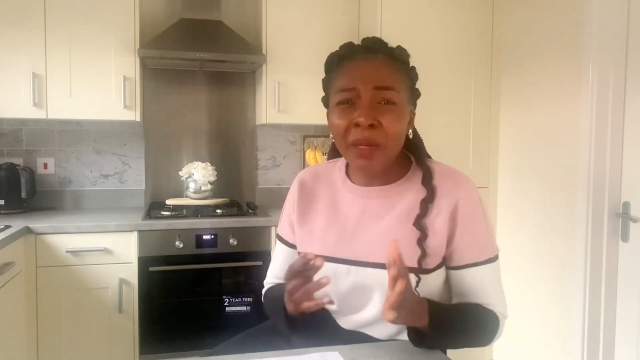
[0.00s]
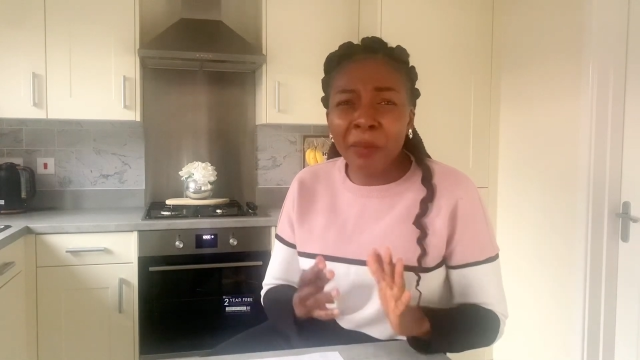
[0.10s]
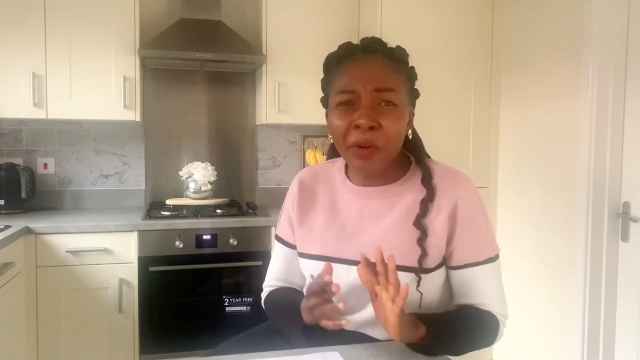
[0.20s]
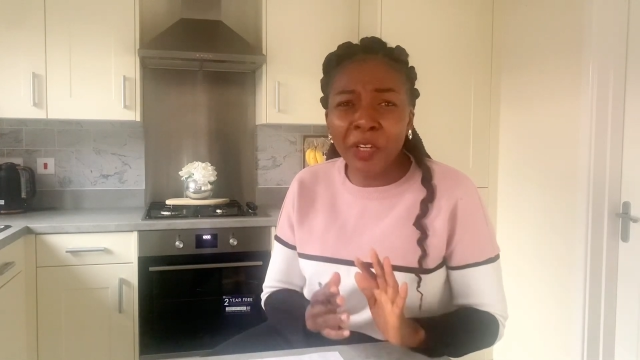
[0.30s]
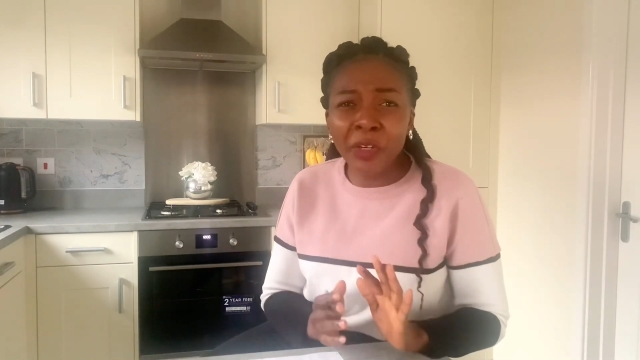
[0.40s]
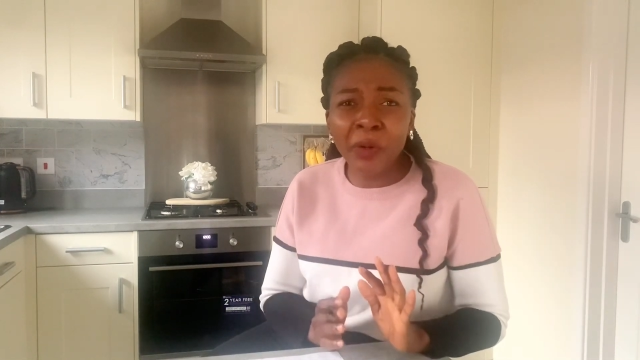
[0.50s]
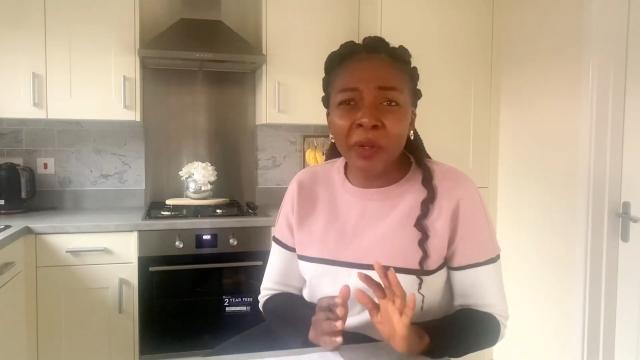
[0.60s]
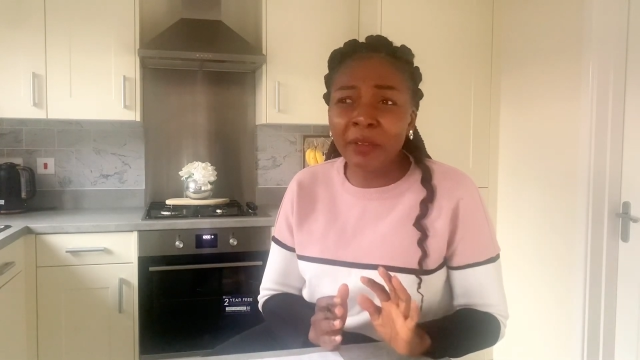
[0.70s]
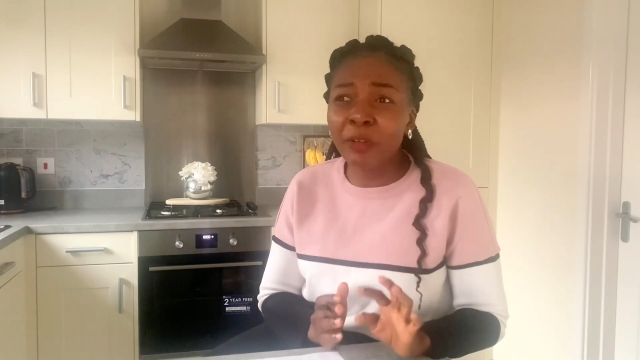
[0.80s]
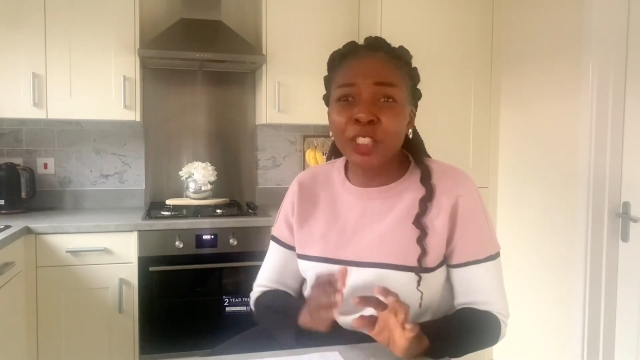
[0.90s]
But, you
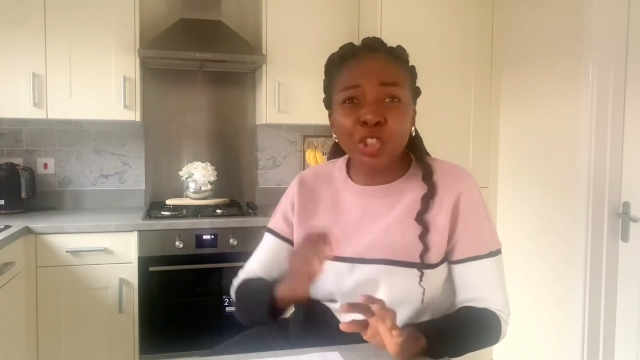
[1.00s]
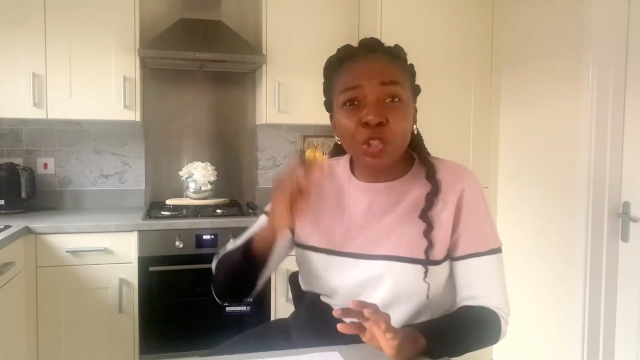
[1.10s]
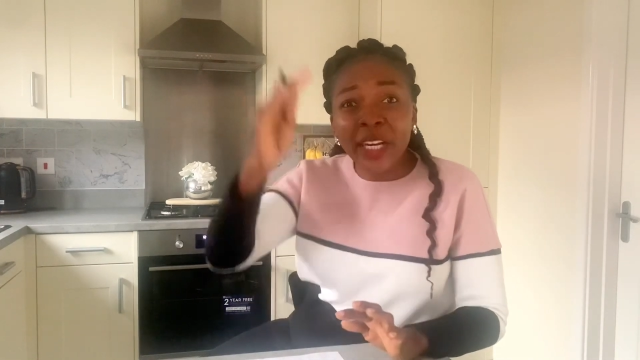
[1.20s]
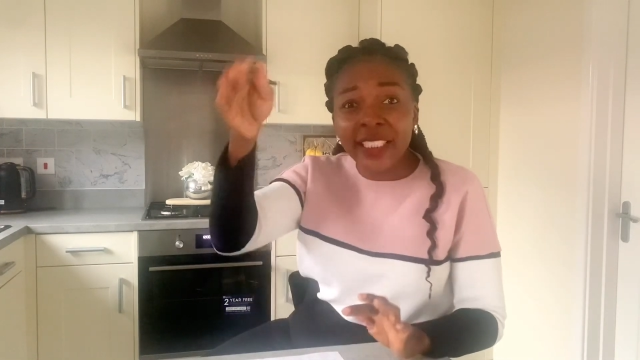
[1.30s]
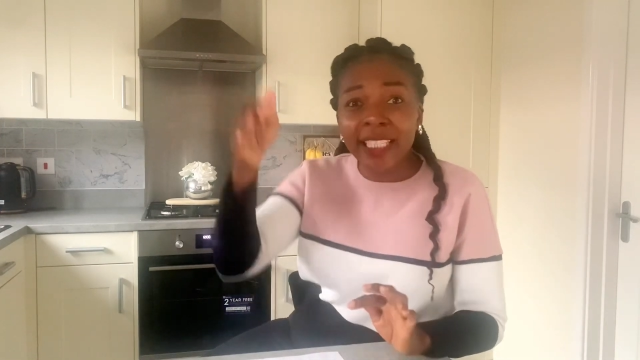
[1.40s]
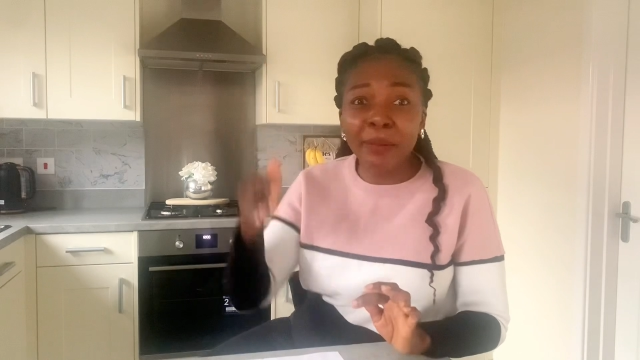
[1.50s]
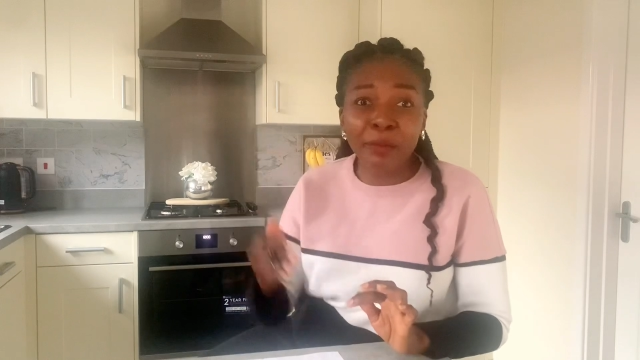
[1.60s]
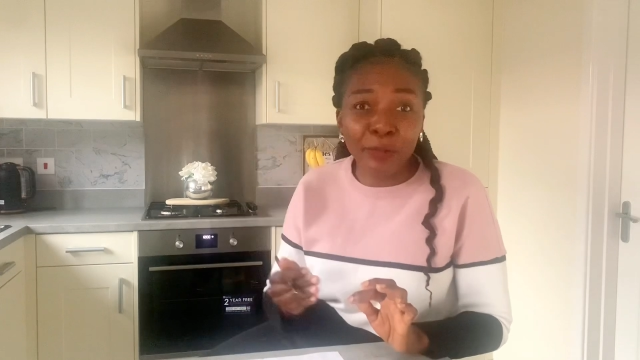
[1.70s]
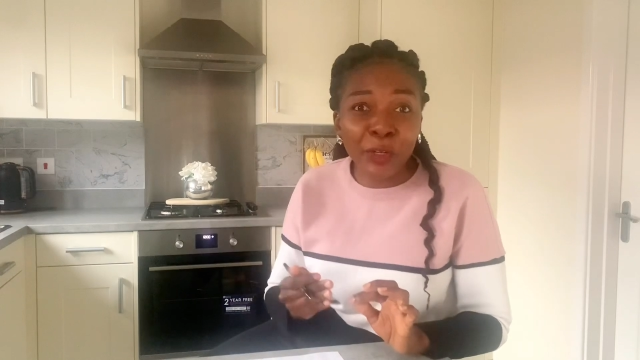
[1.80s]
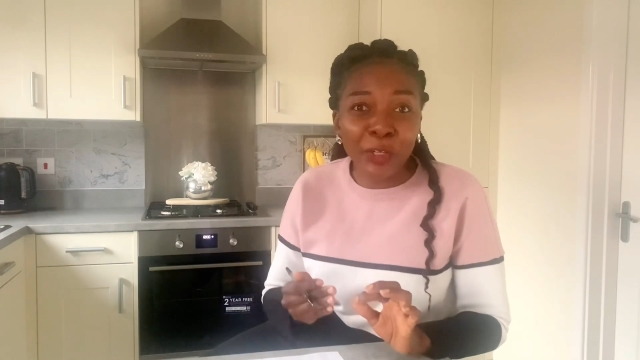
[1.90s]
know, for the joy set
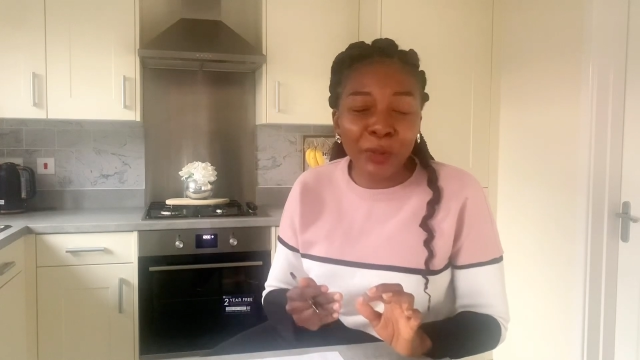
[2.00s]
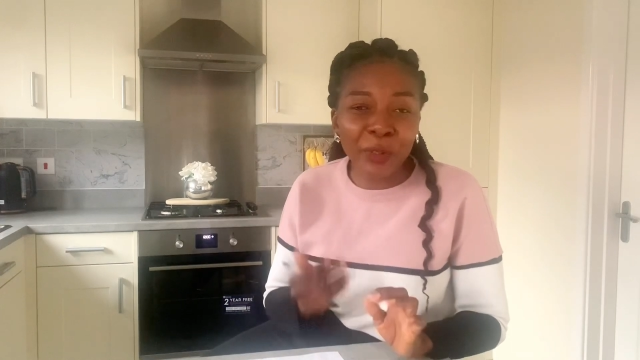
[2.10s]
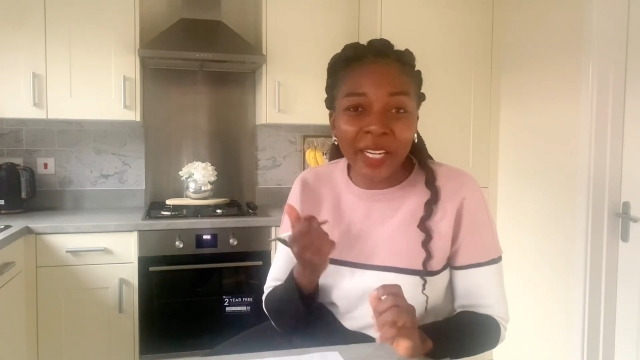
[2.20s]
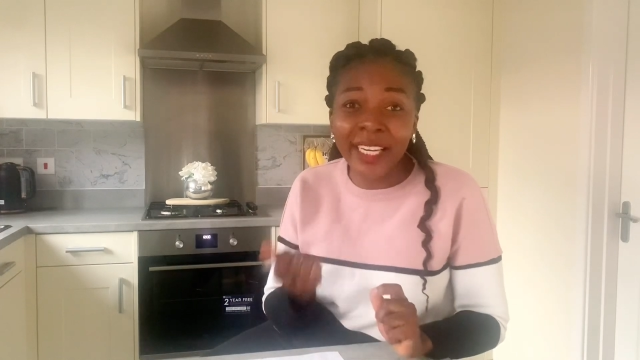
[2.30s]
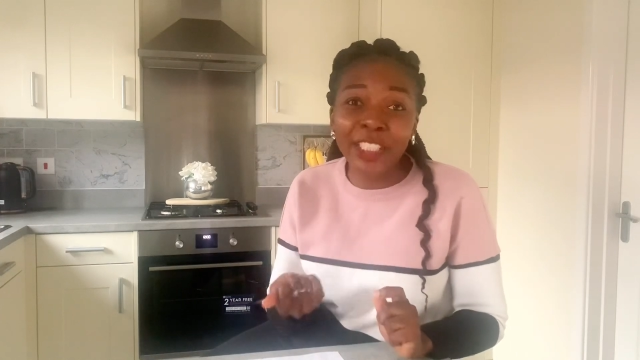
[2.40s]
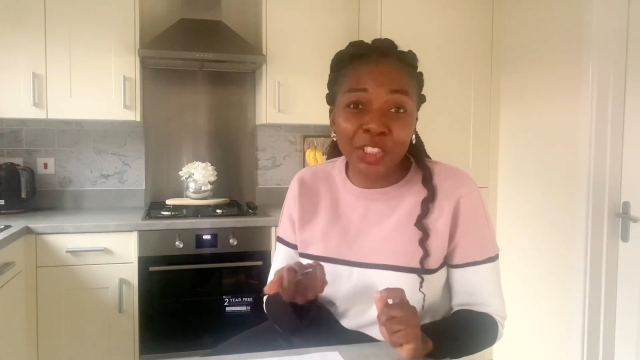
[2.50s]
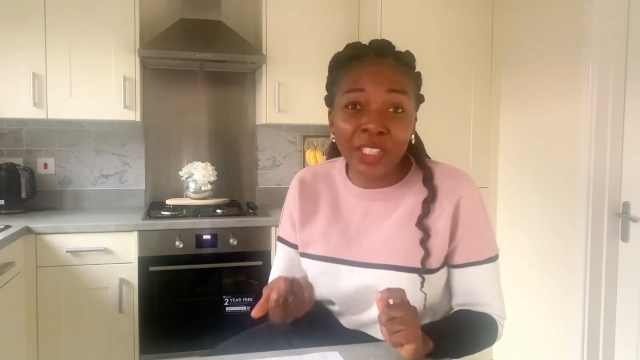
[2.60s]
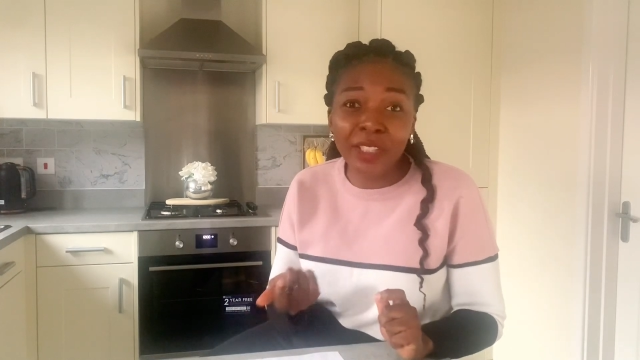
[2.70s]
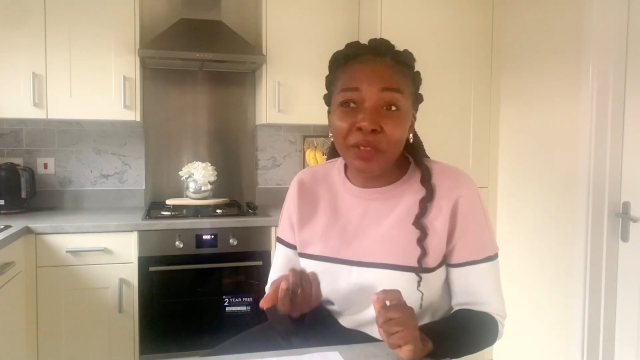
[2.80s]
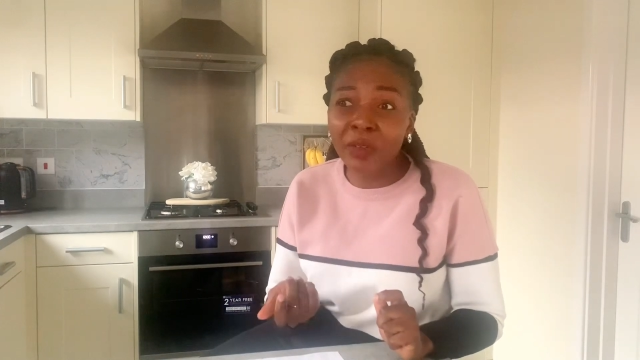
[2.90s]
before you, you can
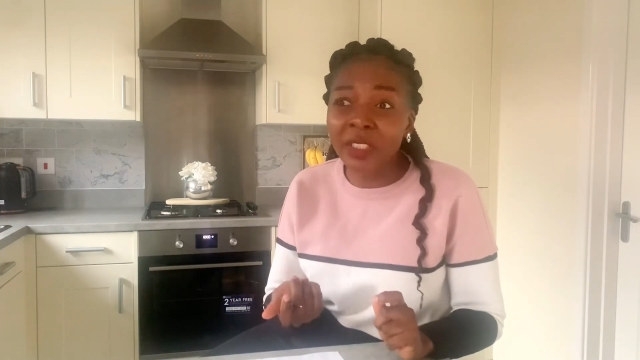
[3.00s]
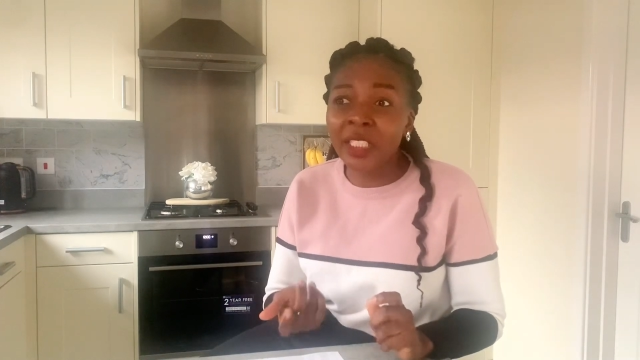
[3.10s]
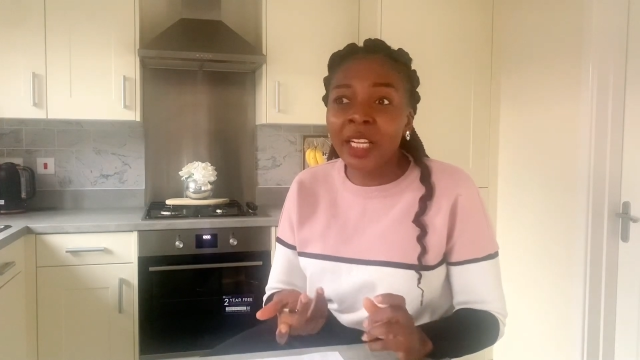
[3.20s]
enjoy the cross.